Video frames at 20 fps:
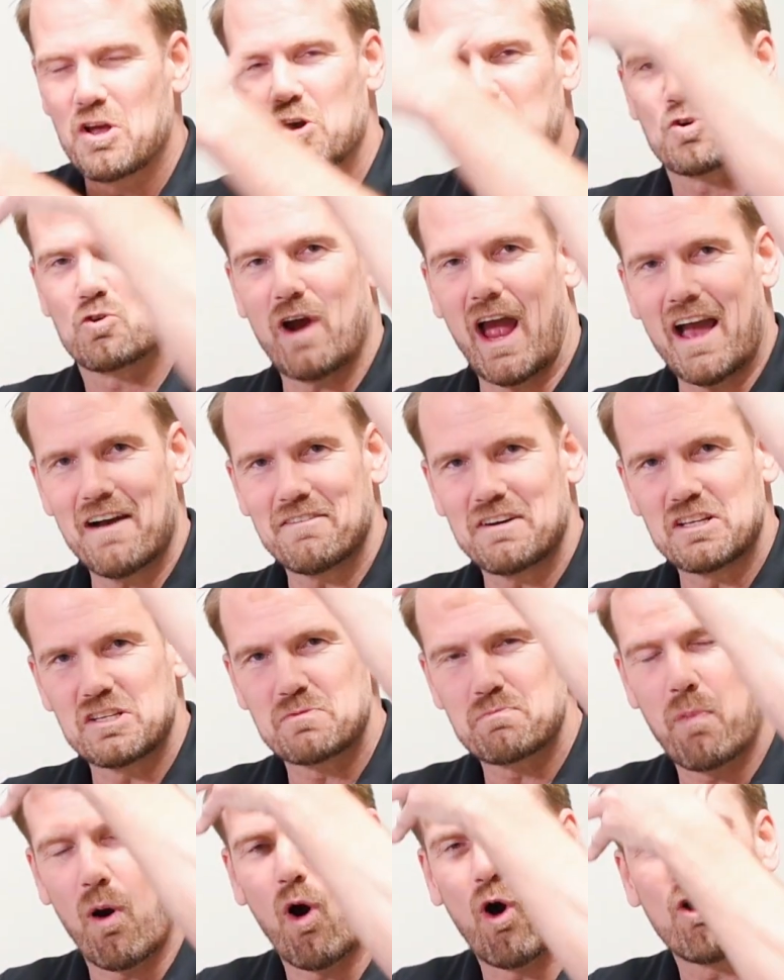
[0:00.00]
Gravity's
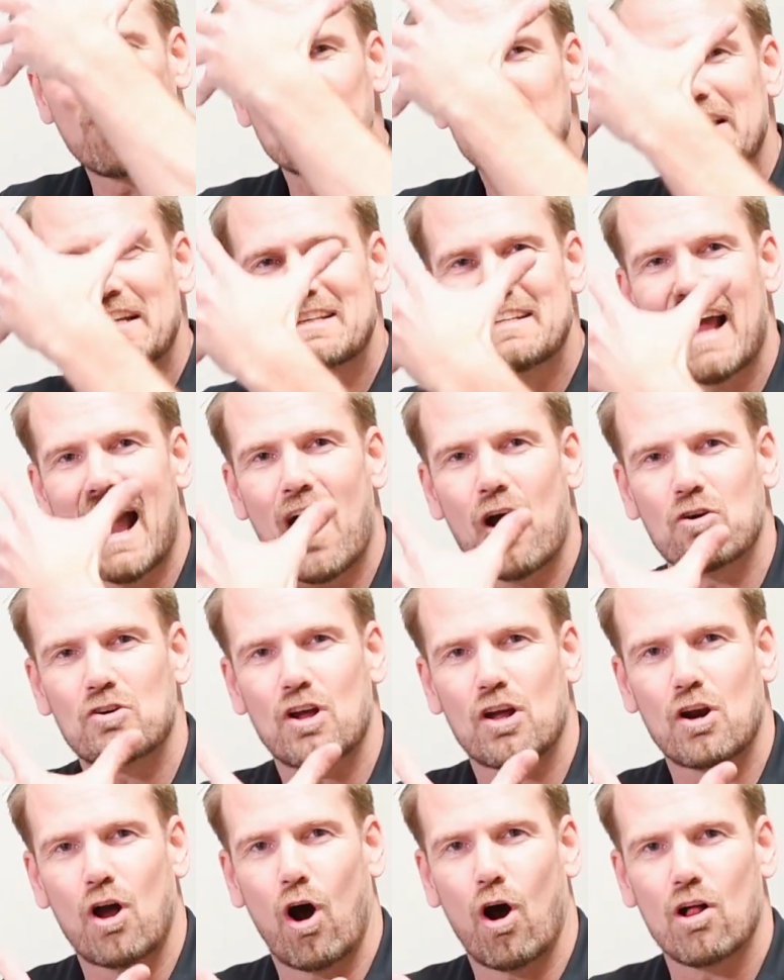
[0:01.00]
pulling down
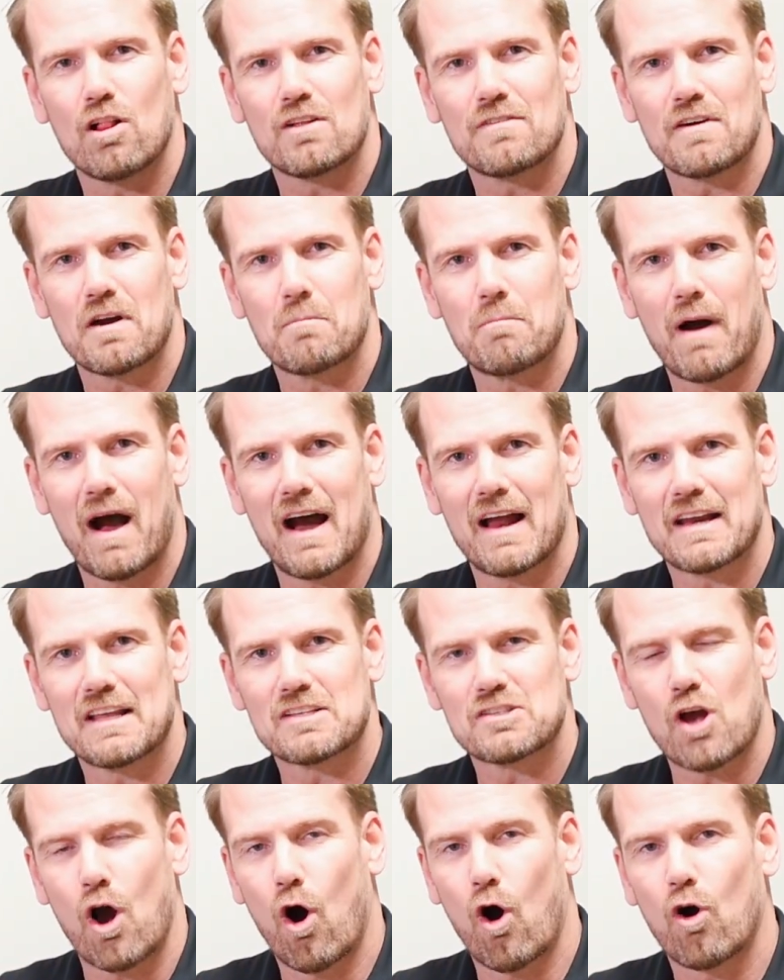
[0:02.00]
on all of our bodies
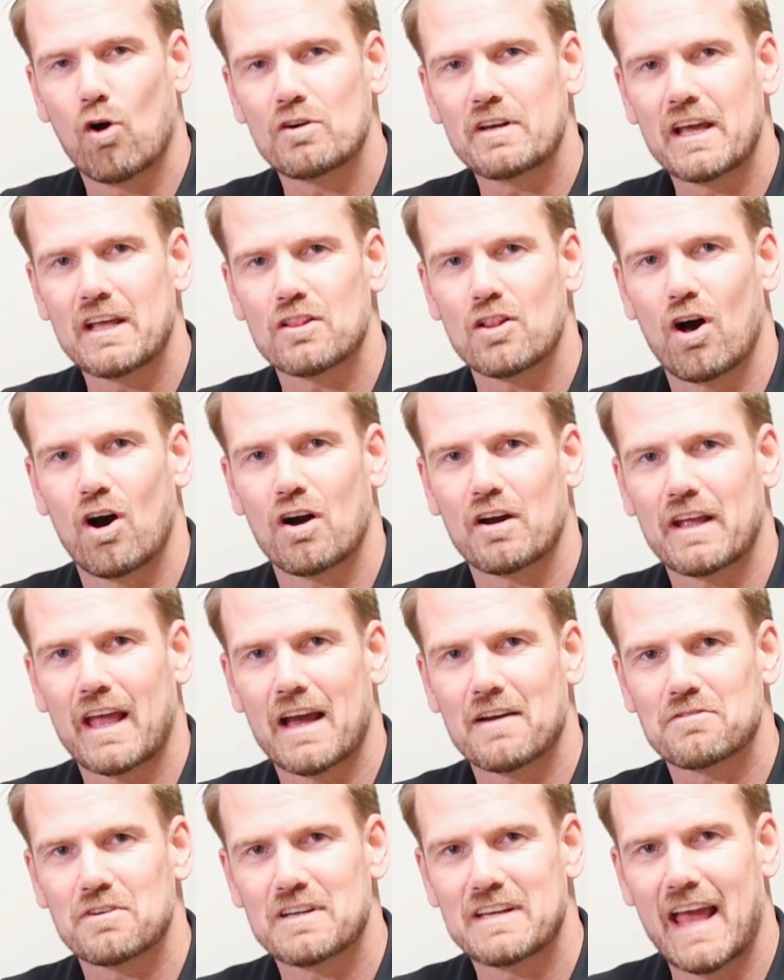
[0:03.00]
all day long,
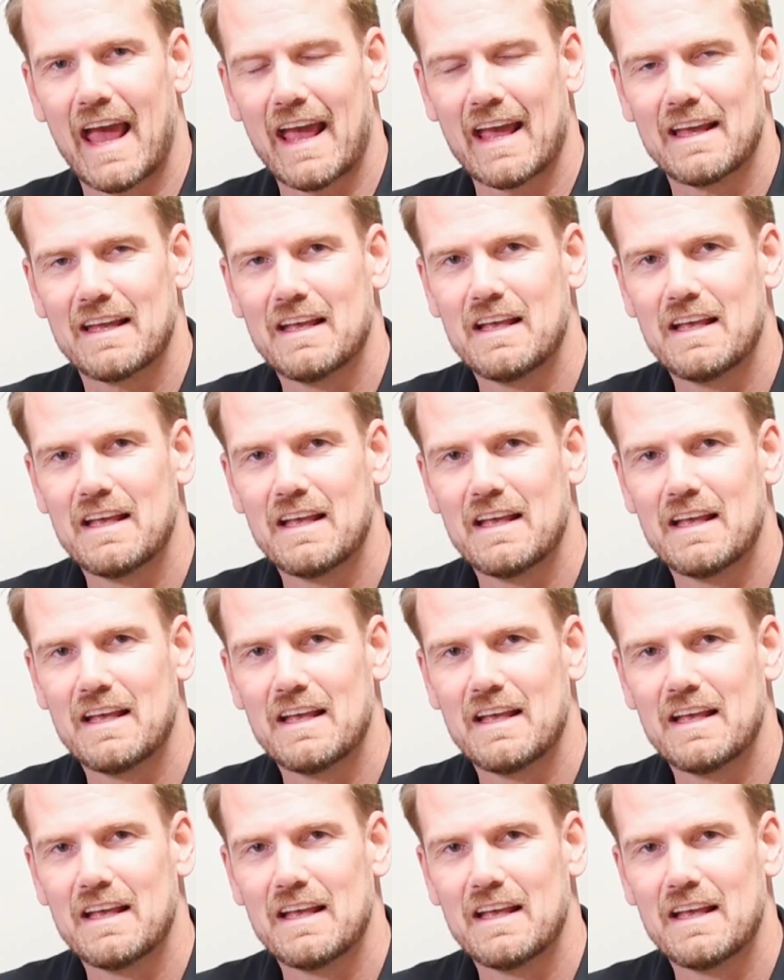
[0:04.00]
every day.